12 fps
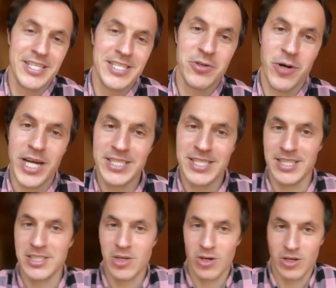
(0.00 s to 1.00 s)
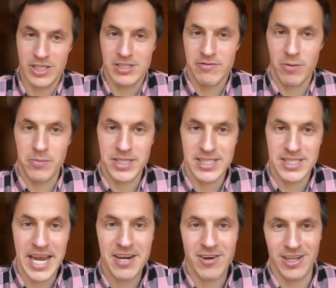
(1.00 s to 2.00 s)
And it's interesting. It's from the
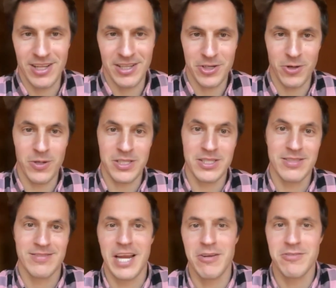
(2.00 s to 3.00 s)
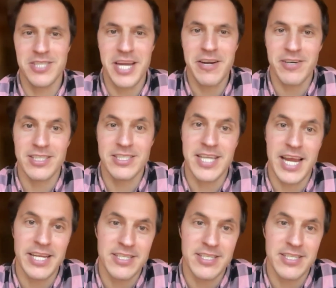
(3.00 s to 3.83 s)
sacral, and kind of sacred.